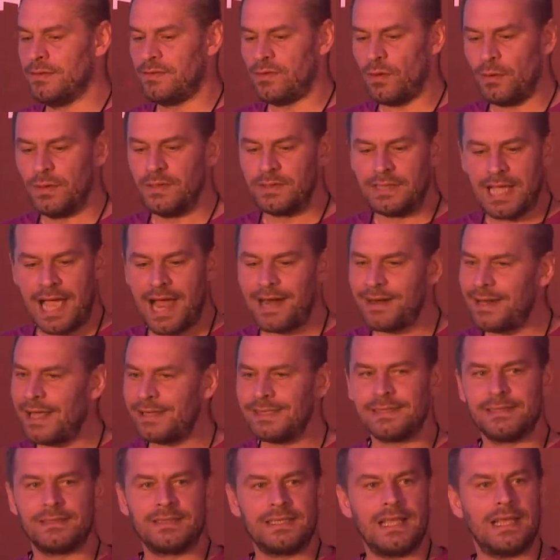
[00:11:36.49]
So they are
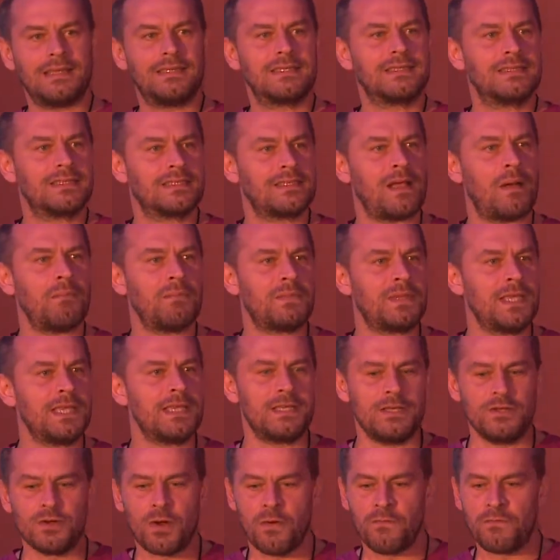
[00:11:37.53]
not that
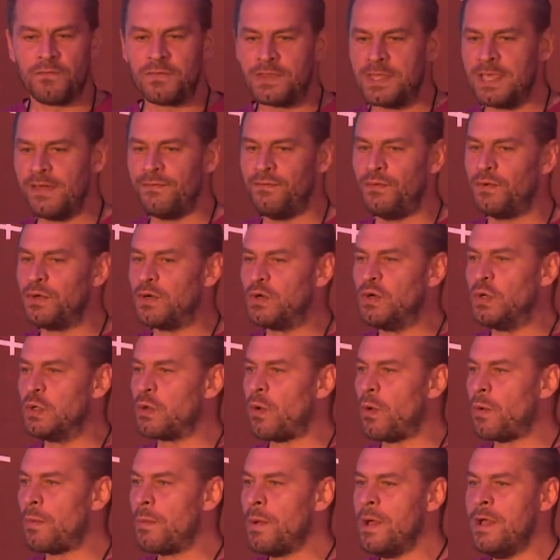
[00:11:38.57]
something difficult,
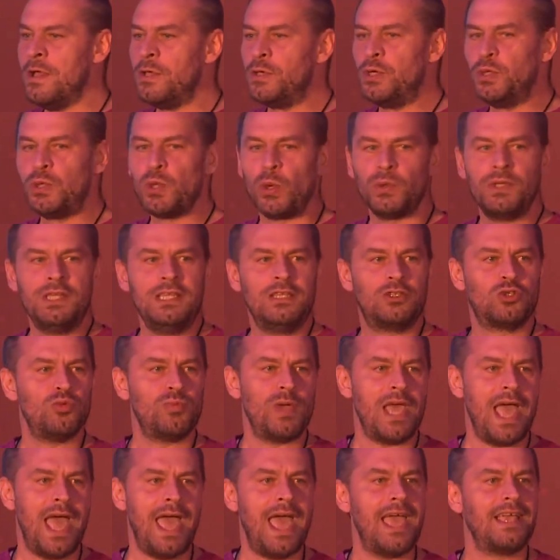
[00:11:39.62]
or you don't need to
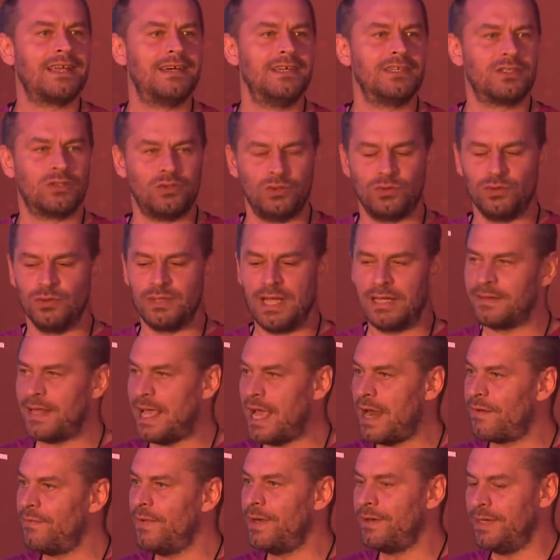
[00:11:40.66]
be a hacker to do that. They
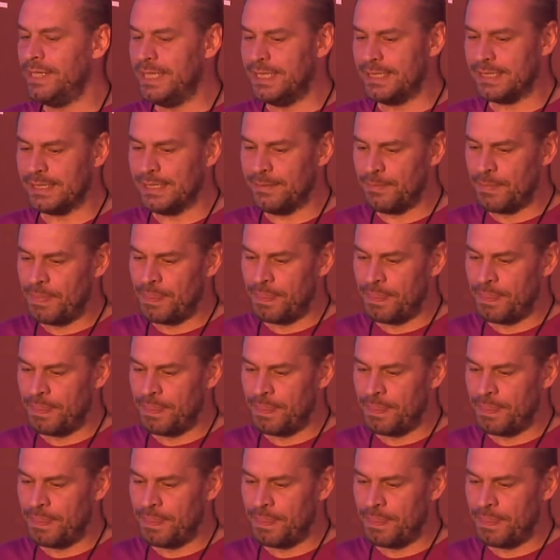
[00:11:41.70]
are very easy.